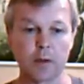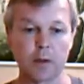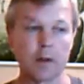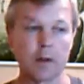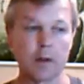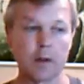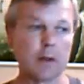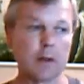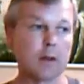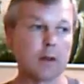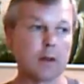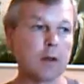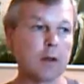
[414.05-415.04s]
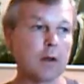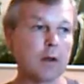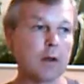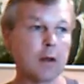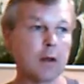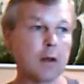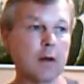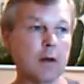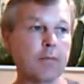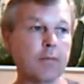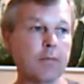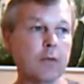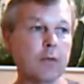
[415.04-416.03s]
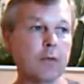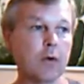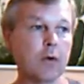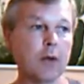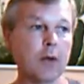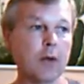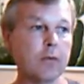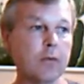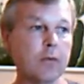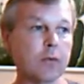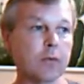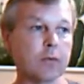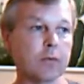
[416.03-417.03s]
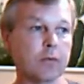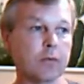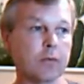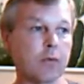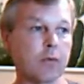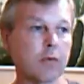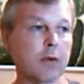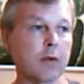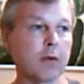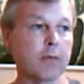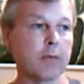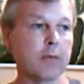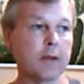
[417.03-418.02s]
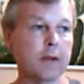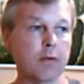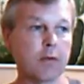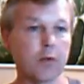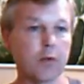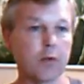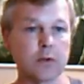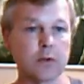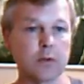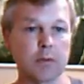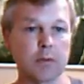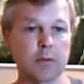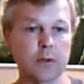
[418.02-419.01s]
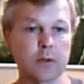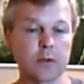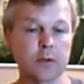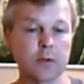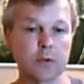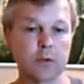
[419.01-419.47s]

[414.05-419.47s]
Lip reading: And I'm no saint by any stretch of the imagination.